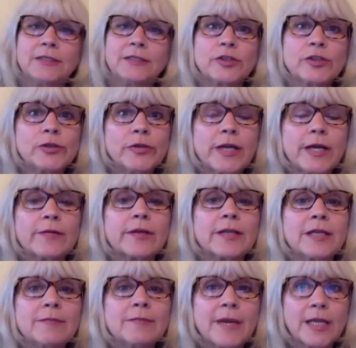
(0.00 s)
turned out
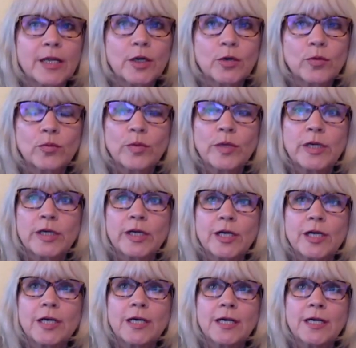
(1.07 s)
in my
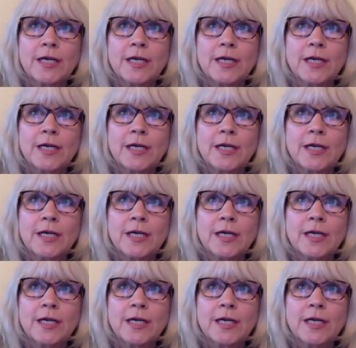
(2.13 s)
career